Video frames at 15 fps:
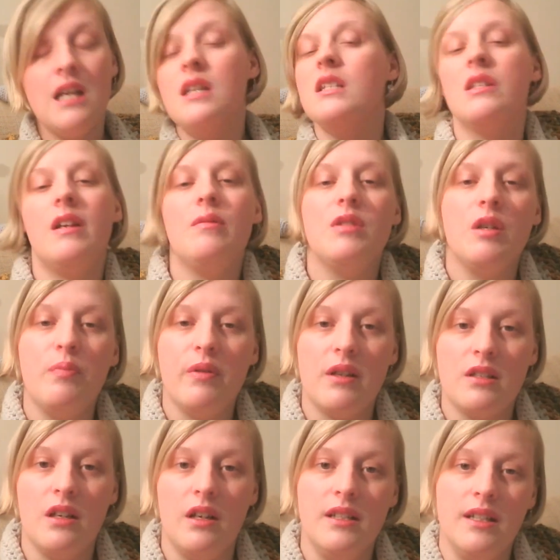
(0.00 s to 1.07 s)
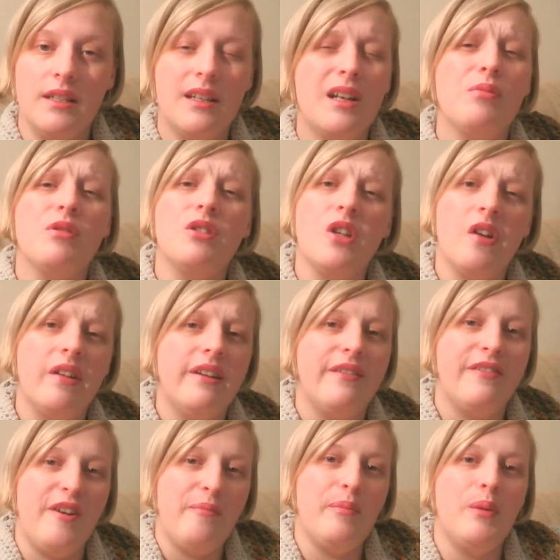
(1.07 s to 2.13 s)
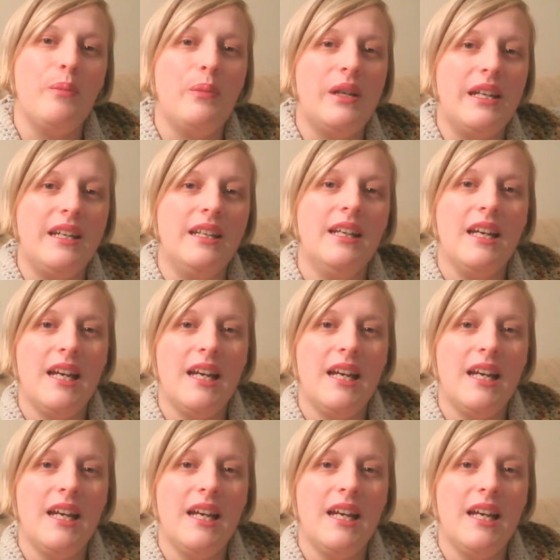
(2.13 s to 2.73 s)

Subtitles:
So I'm super excited. I'm sorry if I'm mumbling.